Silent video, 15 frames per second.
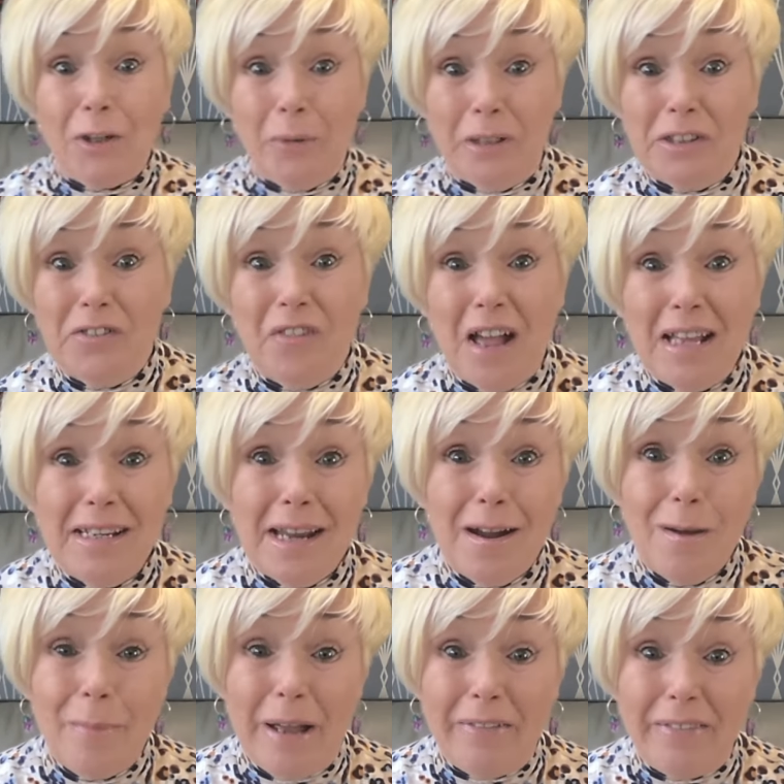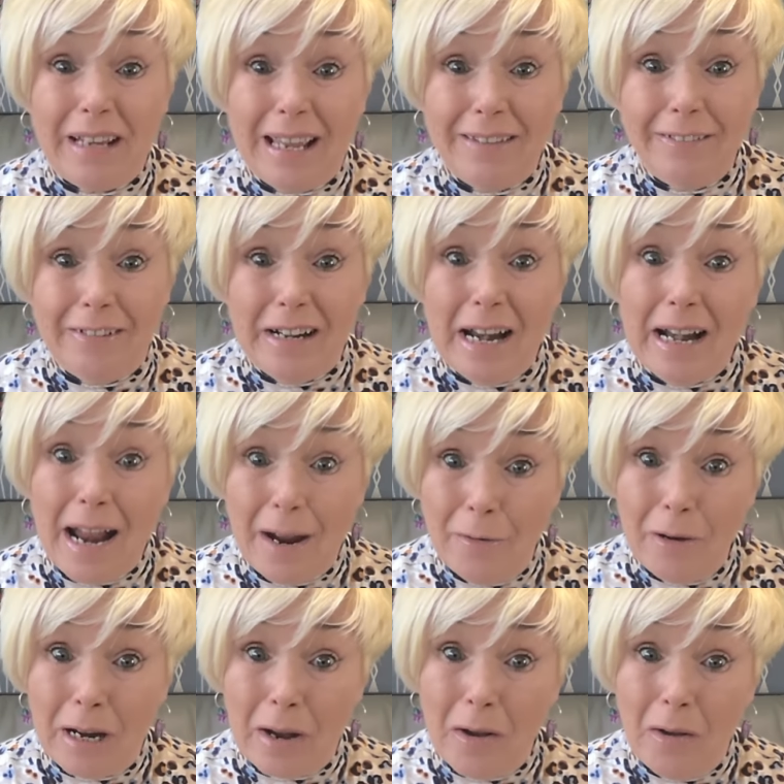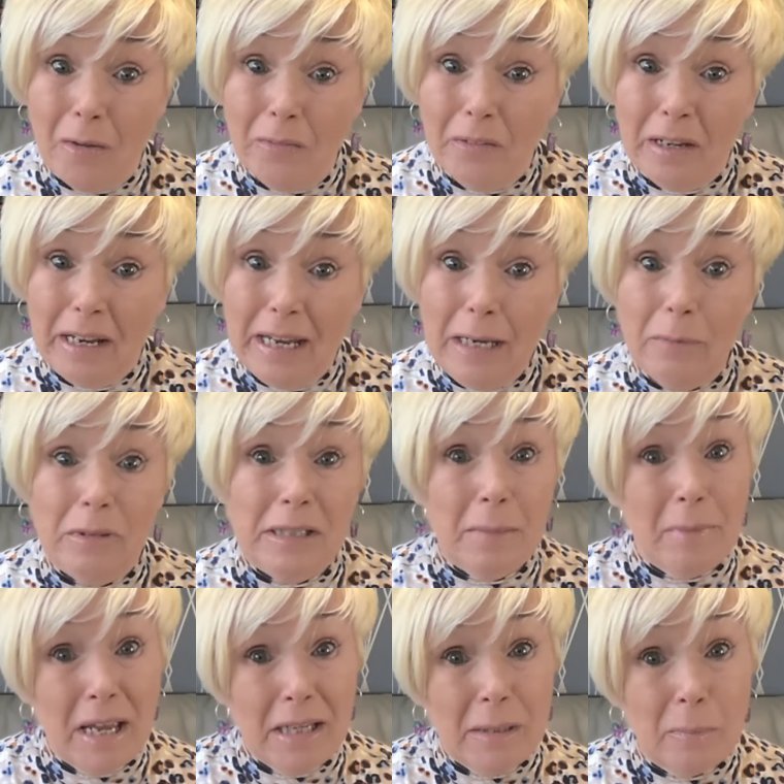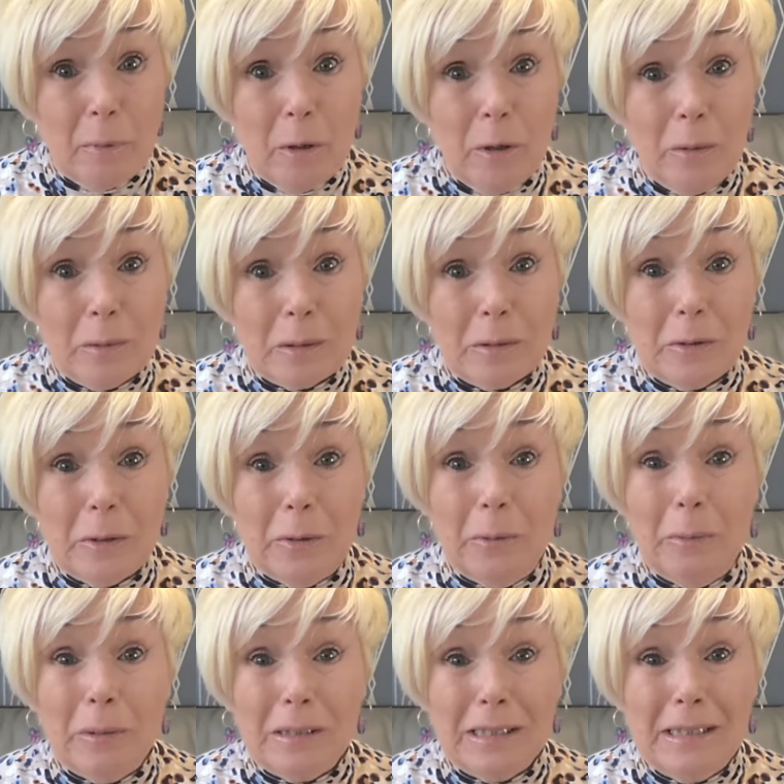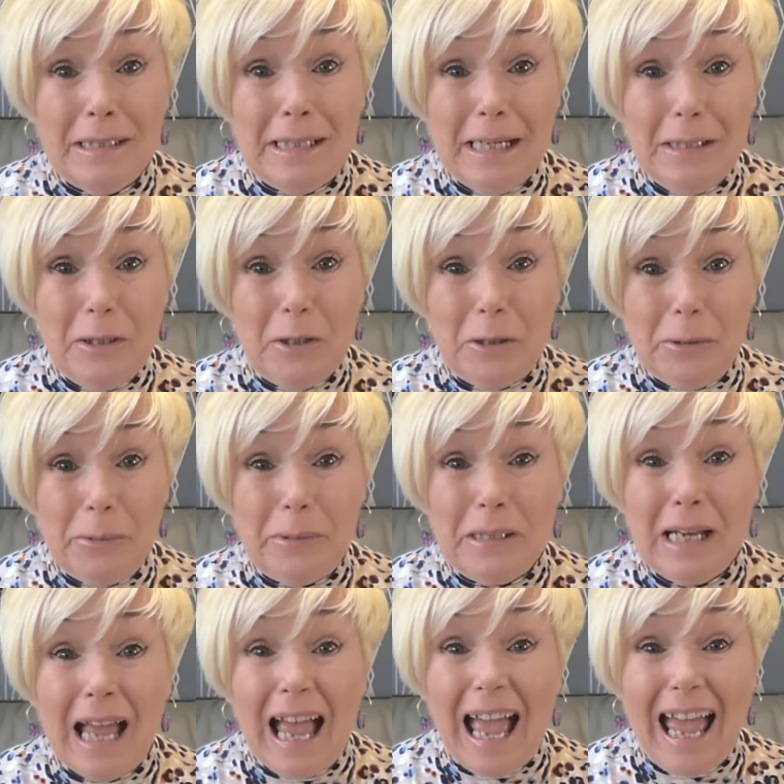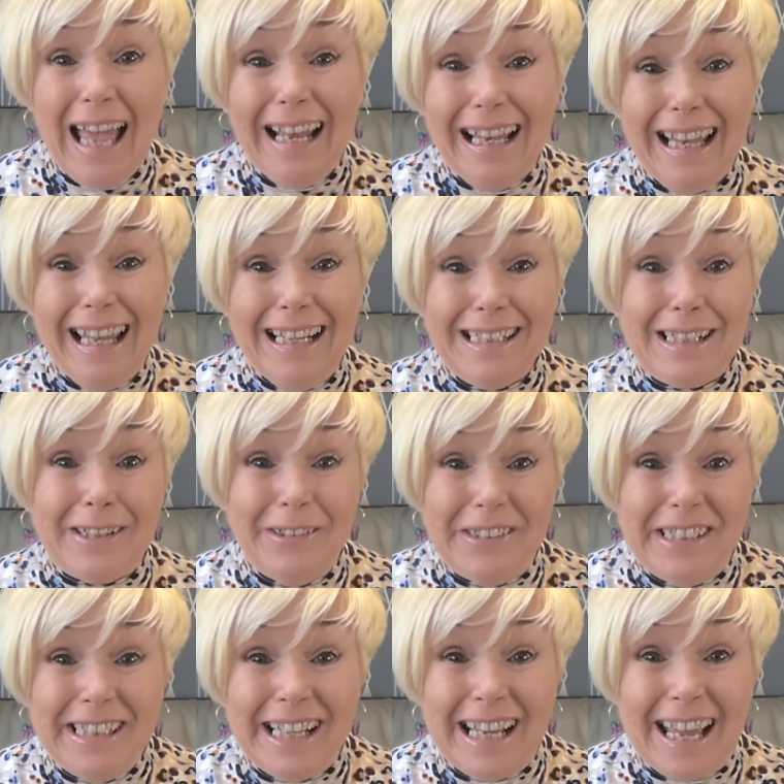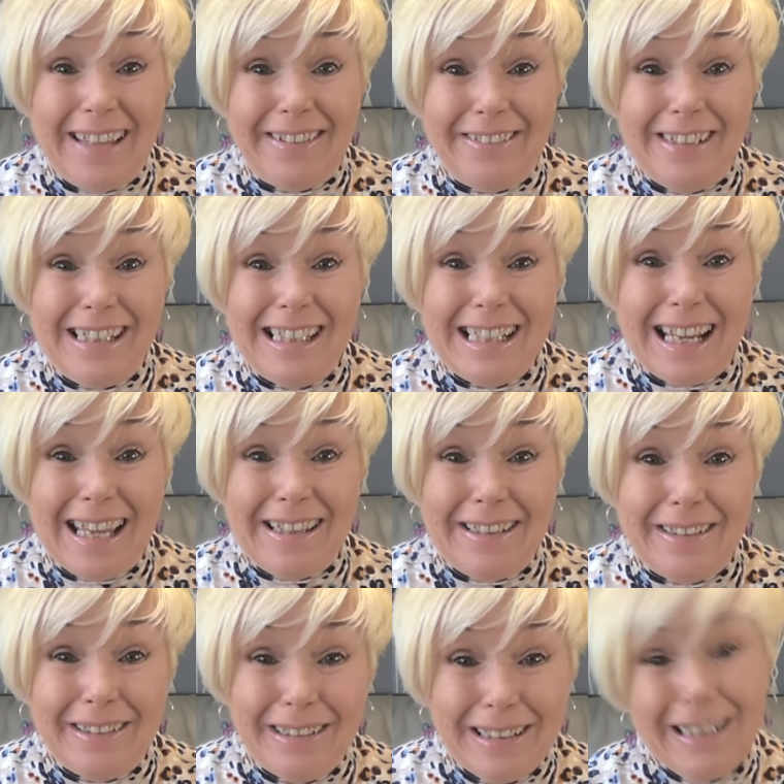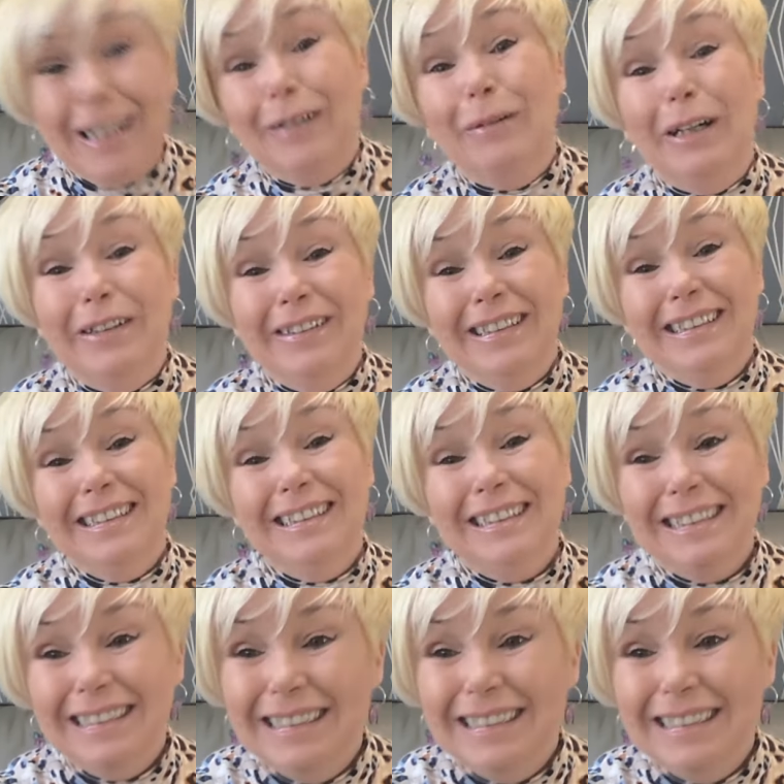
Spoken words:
Do you want to find out about the gathering and how we got on? It was amazeballs. So stay tuned and let's go to the gathering together. Come on.